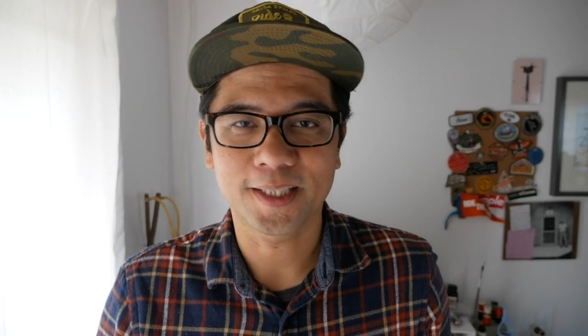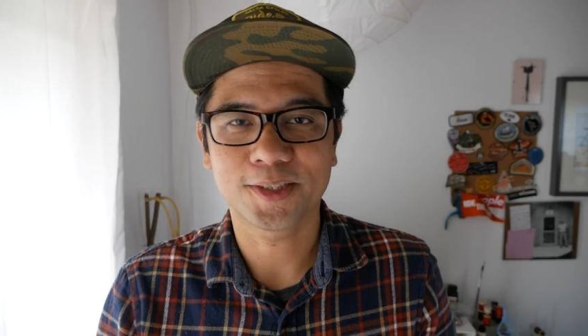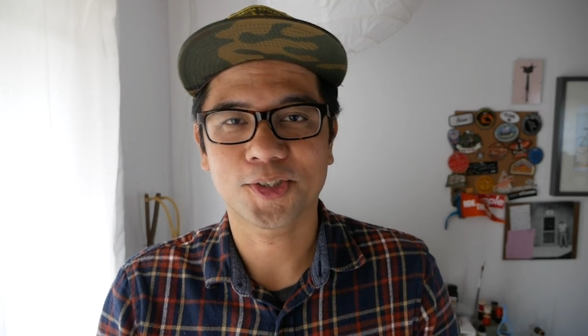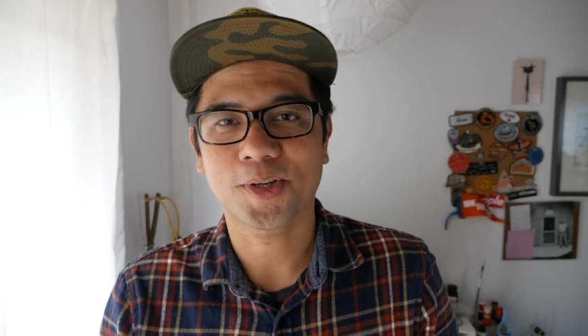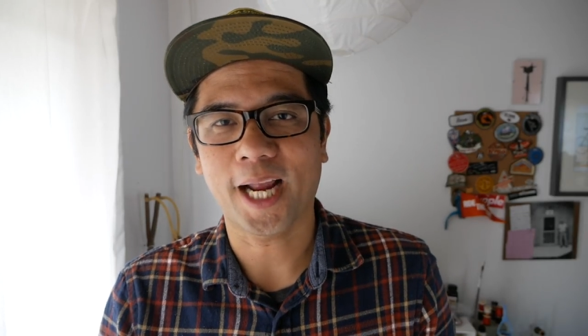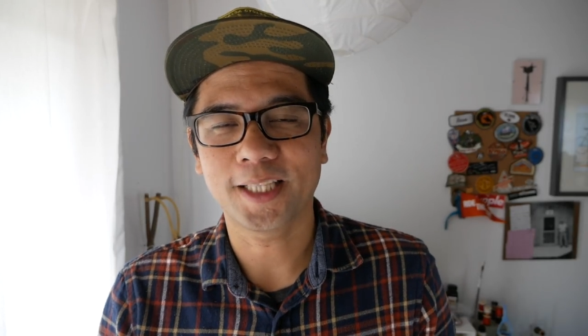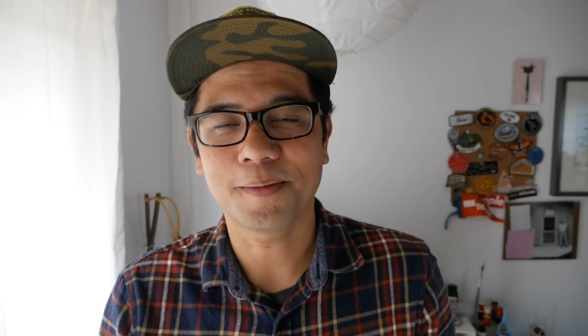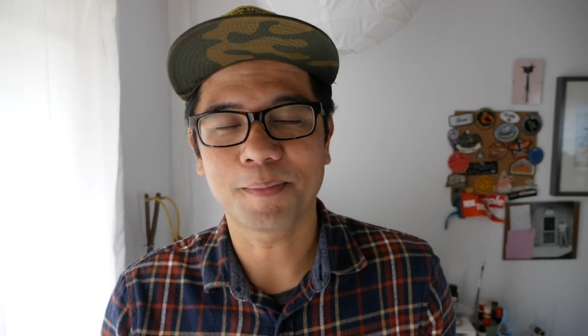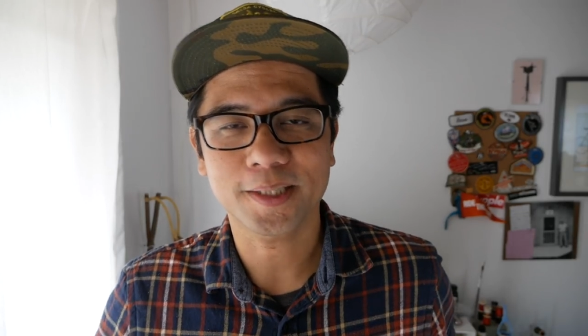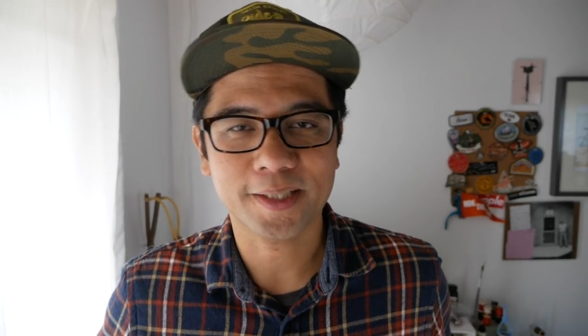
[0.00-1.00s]
Is there
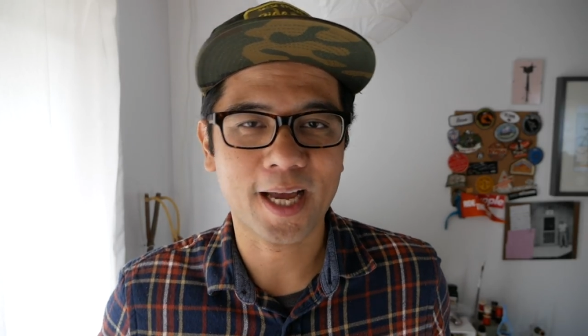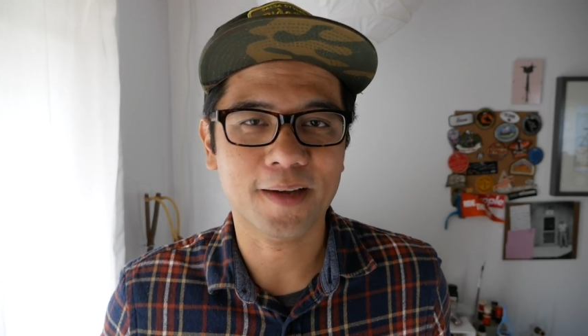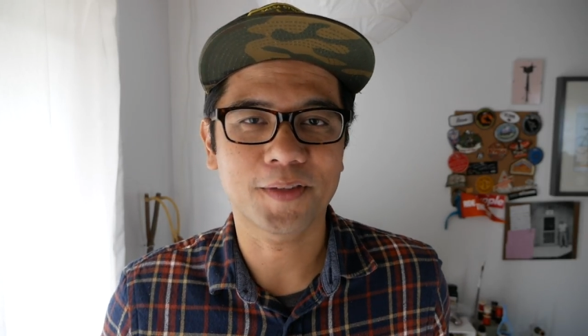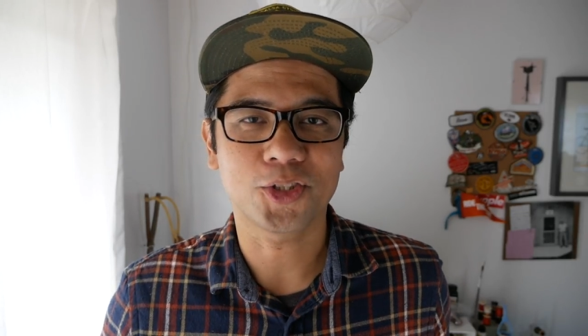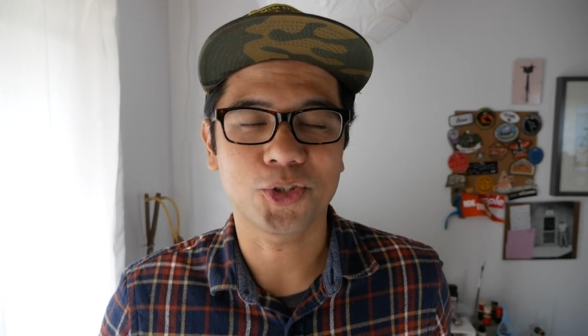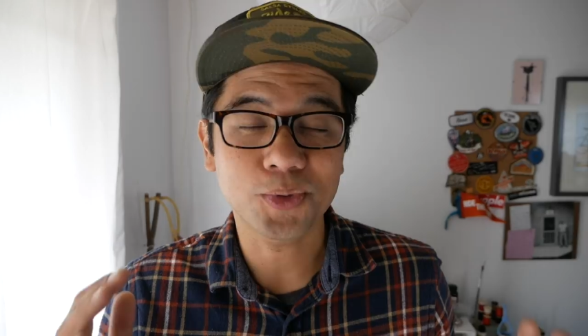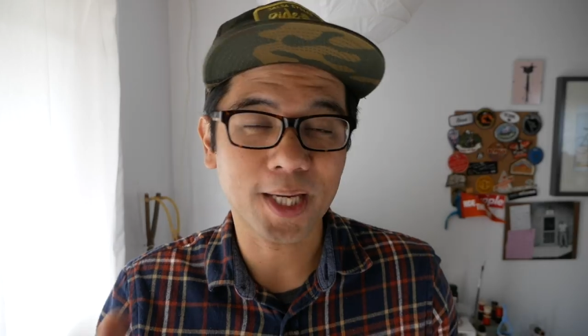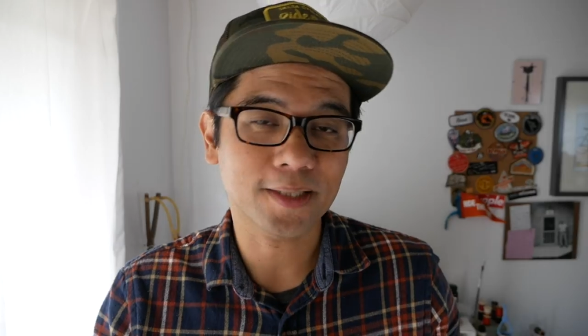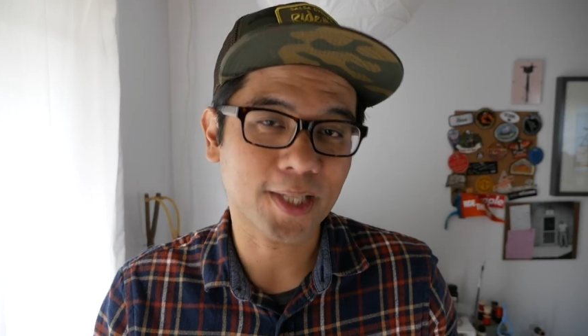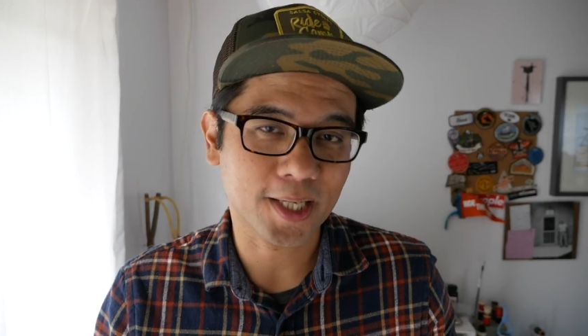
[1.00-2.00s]
any must-have that you
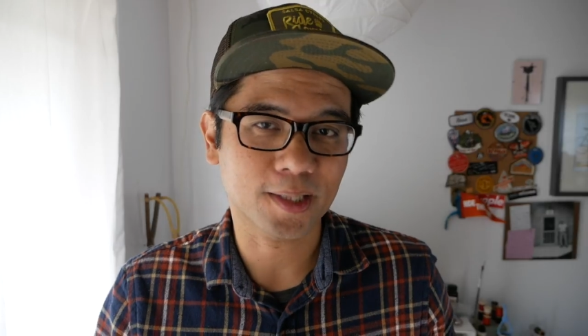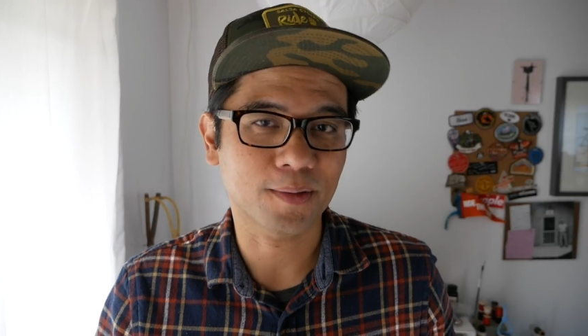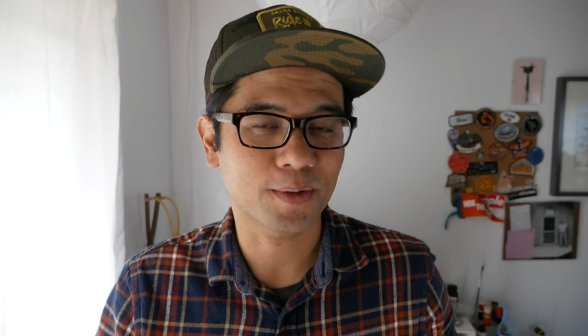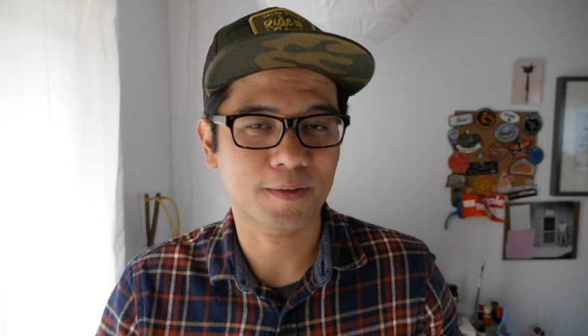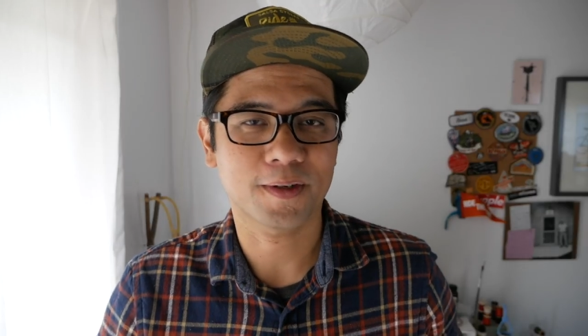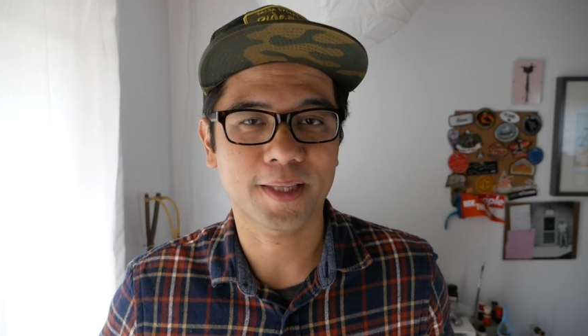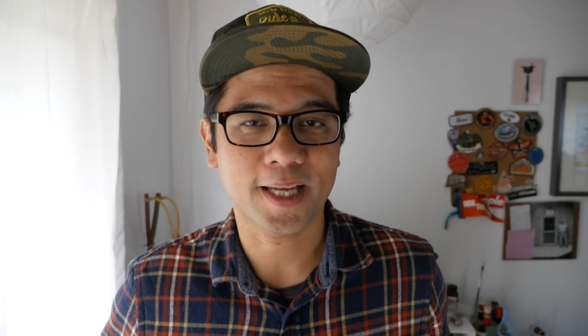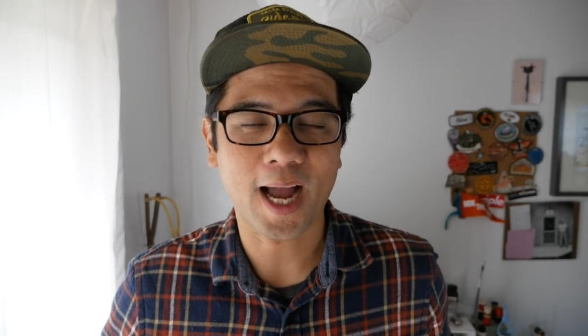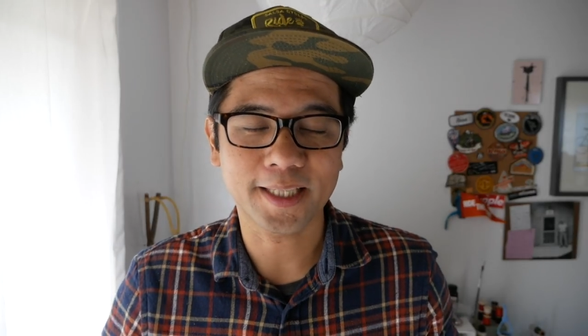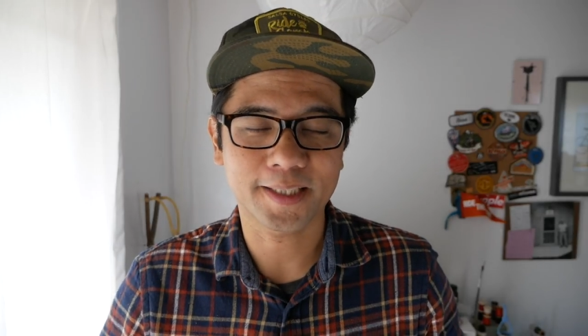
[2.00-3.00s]
guys take on the river
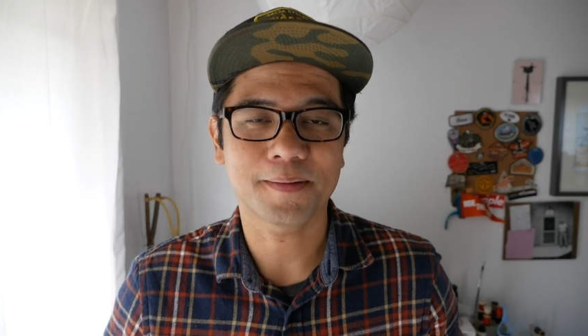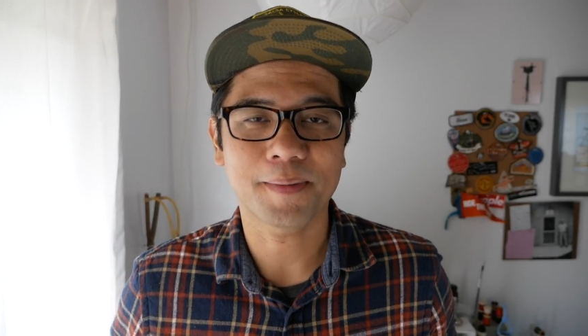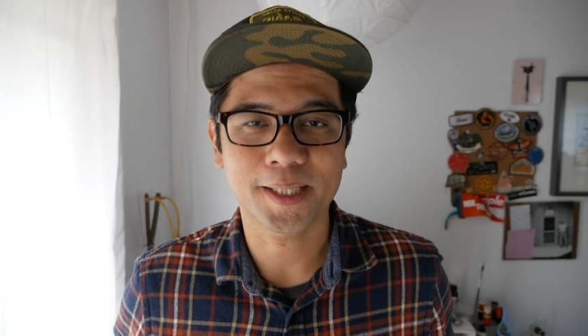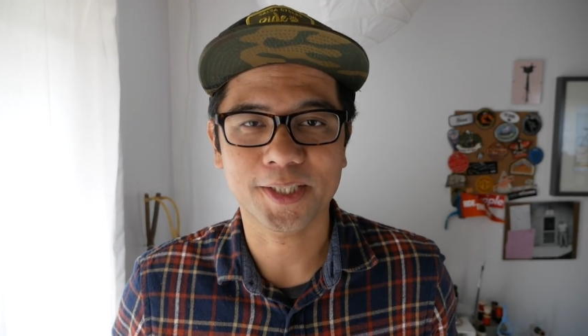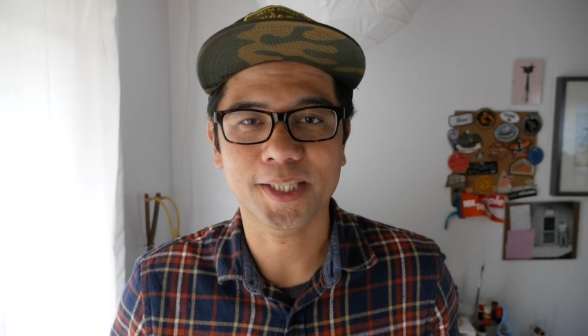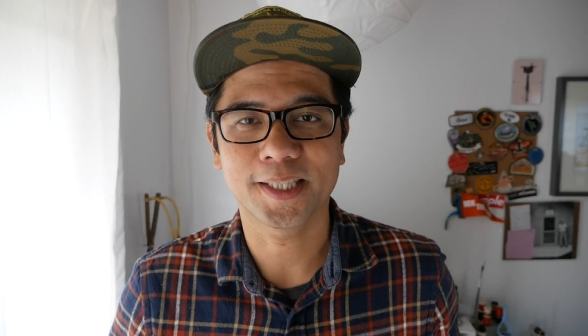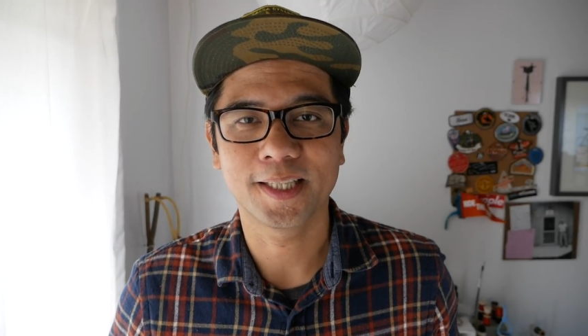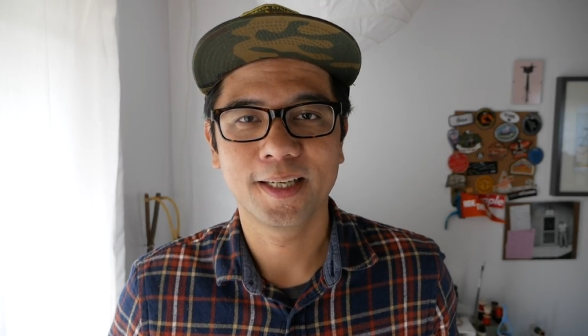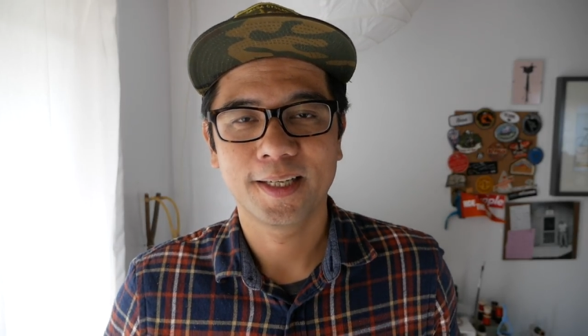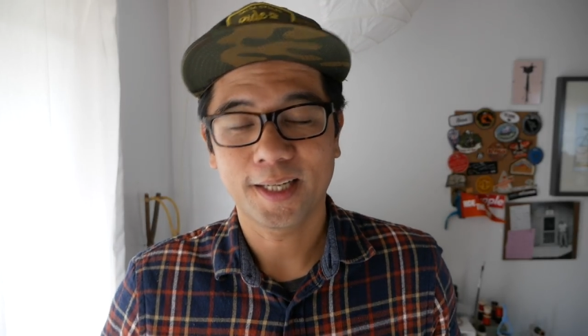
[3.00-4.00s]
that I didn't mention
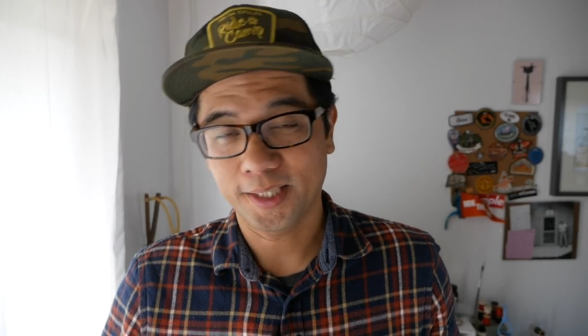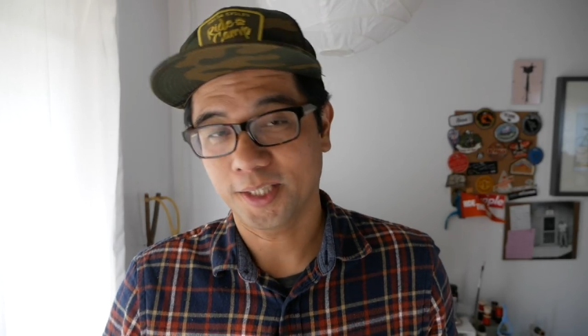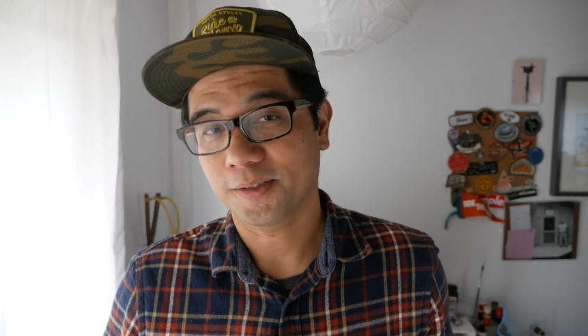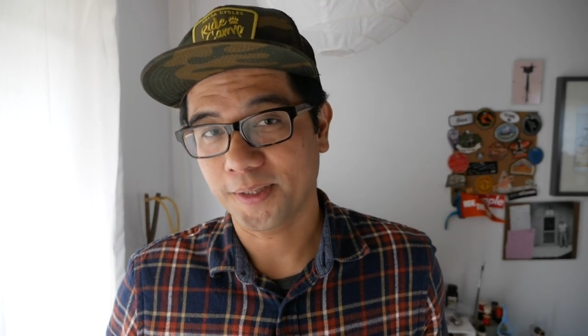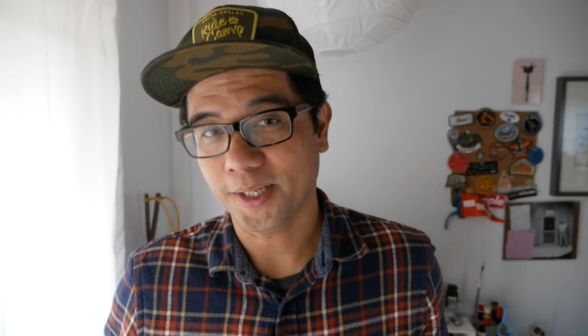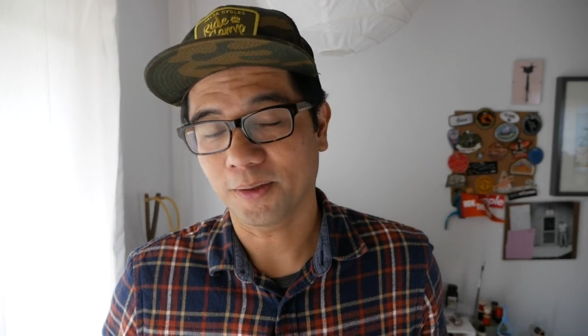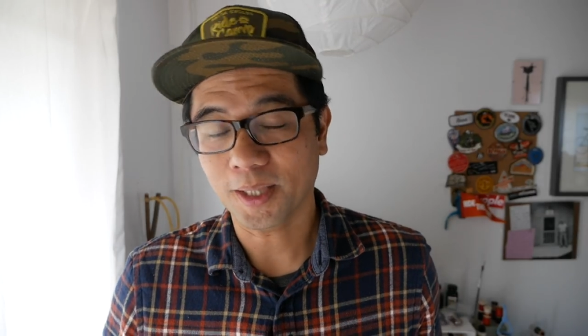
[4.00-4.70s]
in this video?